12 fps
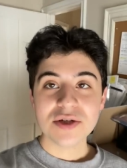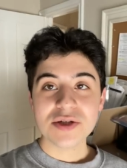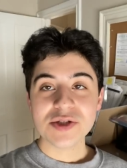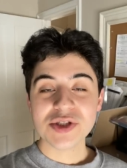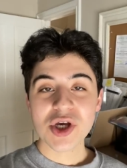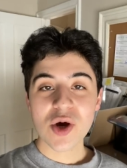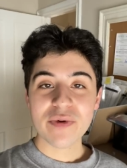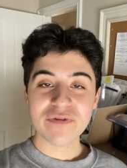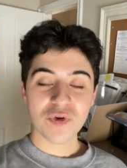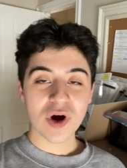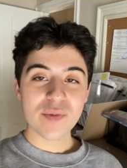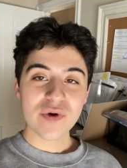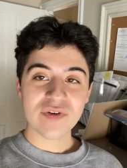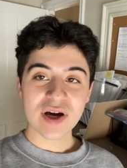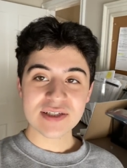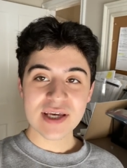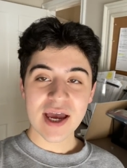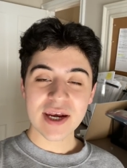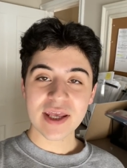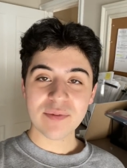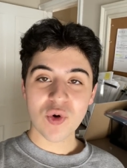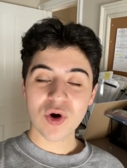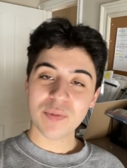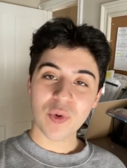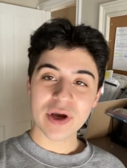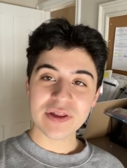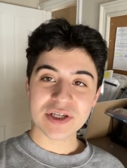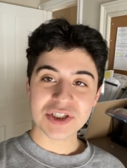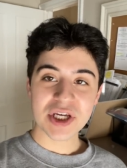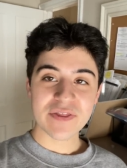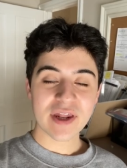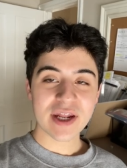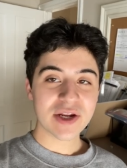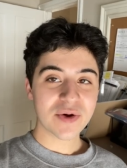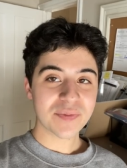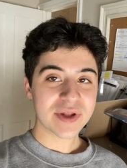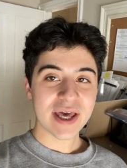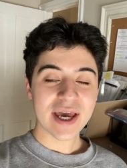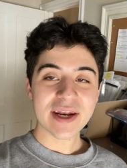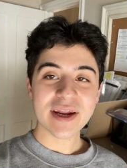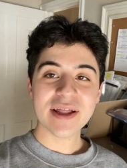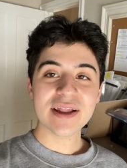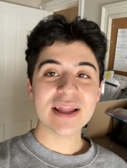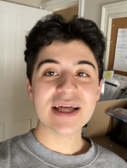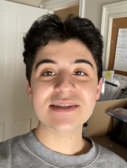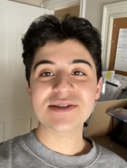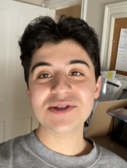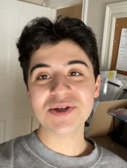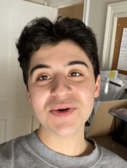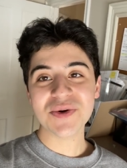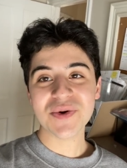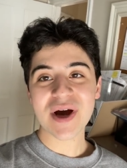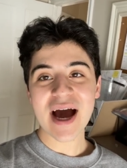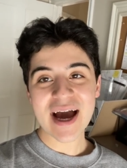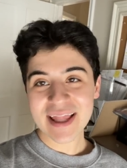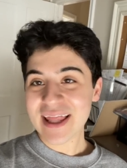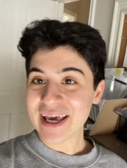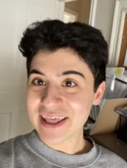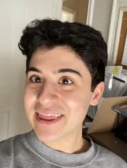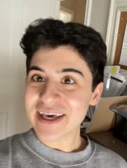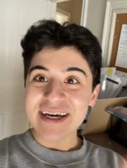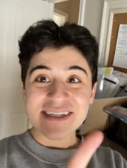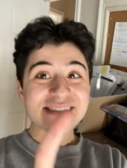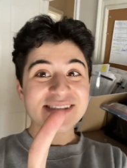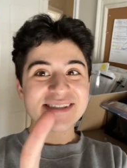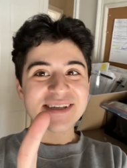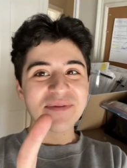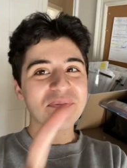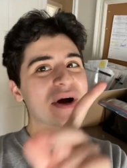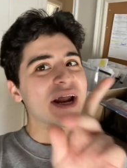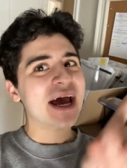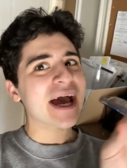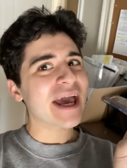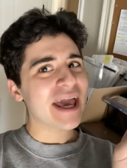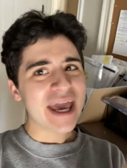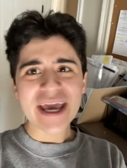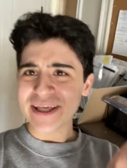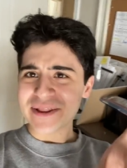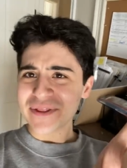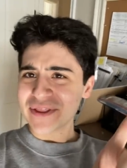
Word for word: So before I move on to any more pointless shit that I don't plan, let's do I like this, but I hate